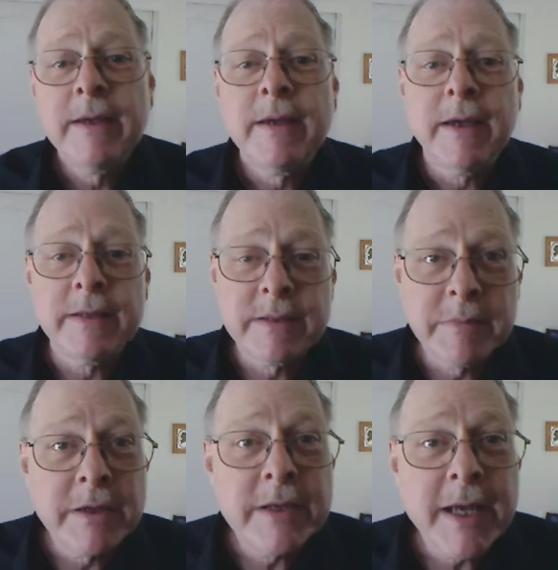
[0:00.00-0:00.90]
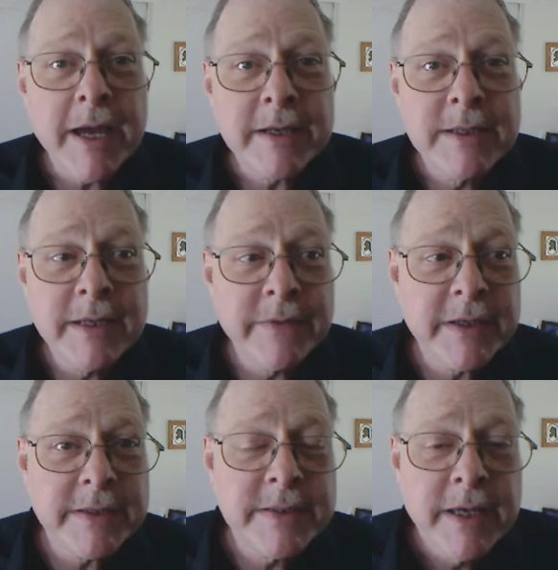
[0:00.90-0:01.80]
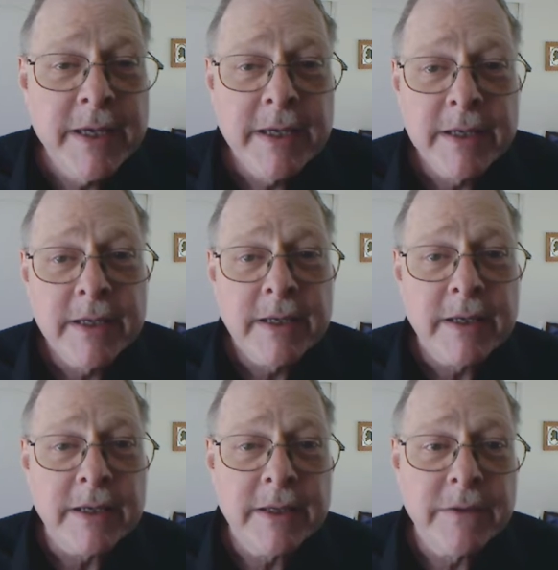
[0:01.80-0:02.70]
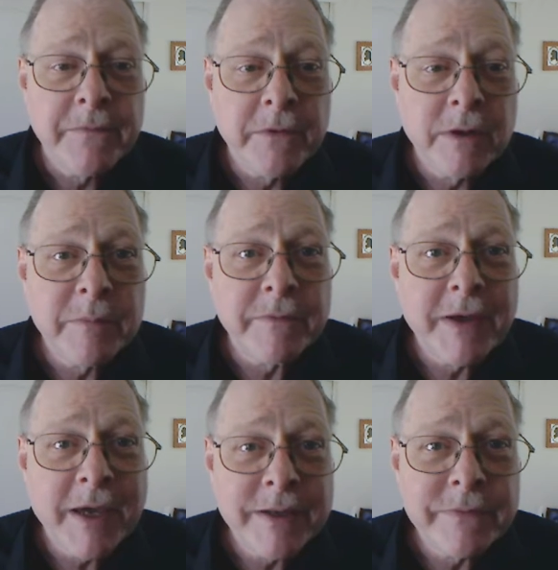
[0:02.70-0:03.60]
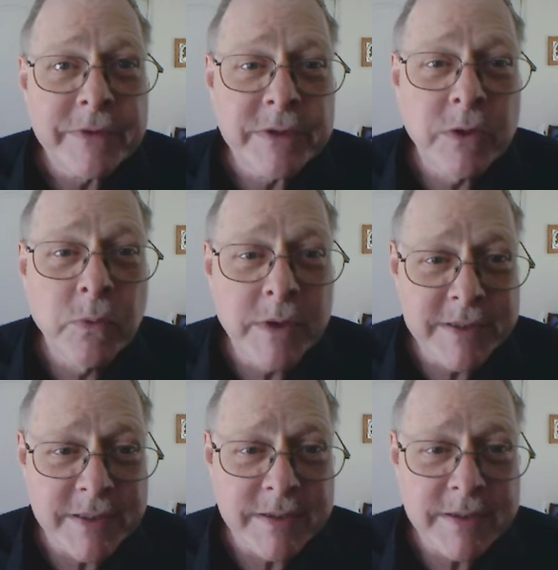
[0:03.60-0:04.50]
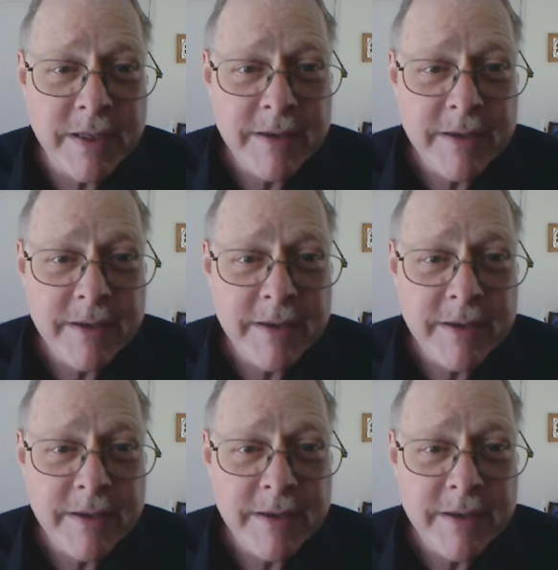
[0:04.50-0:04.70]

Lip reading: and some learning activities in the form of Canvas quizzes.